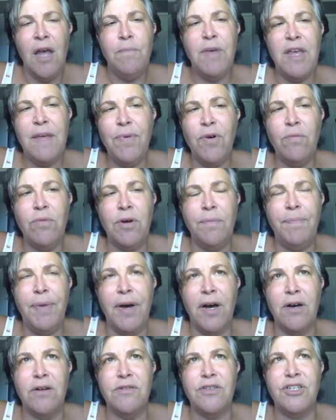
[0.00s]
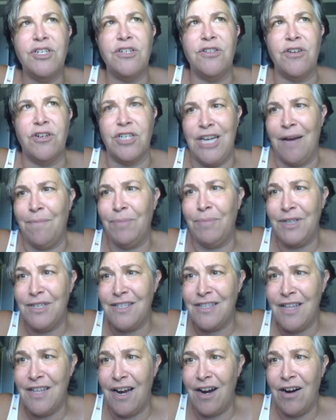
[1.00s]
People will post their
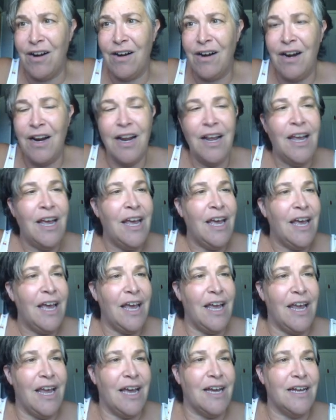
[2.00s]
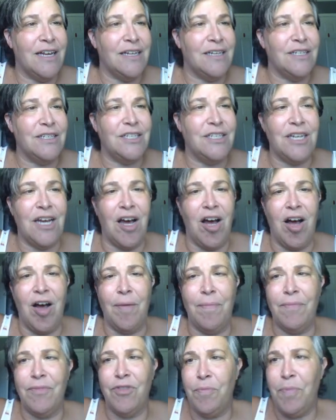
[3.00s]
templates there, and
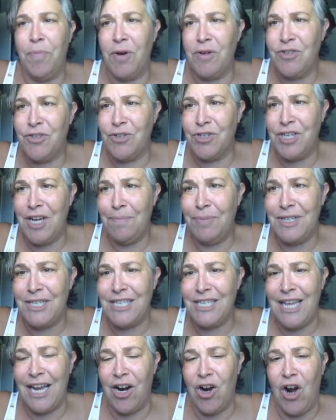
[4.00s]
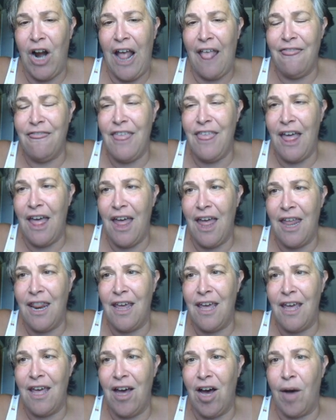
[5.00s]
they'll post their templates there, and
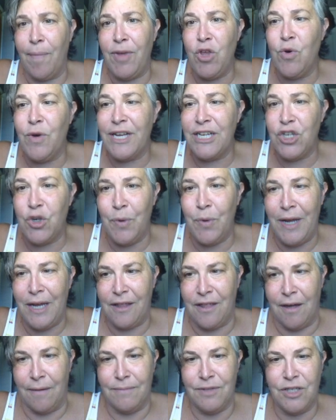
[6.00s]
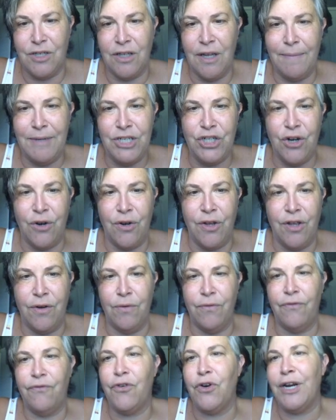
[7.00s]
then you can tweak them. So let me show
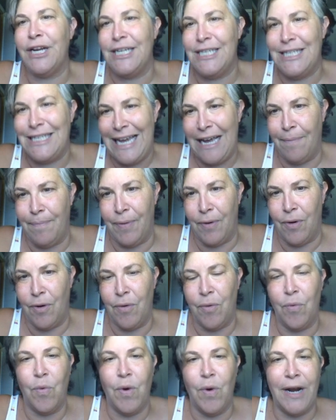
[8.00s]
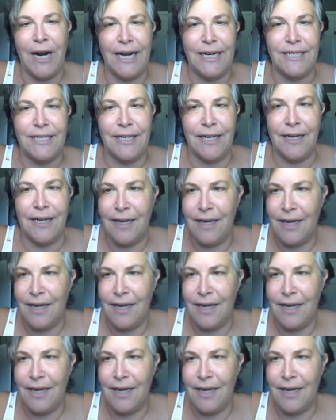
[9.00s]
you, for example, what I did.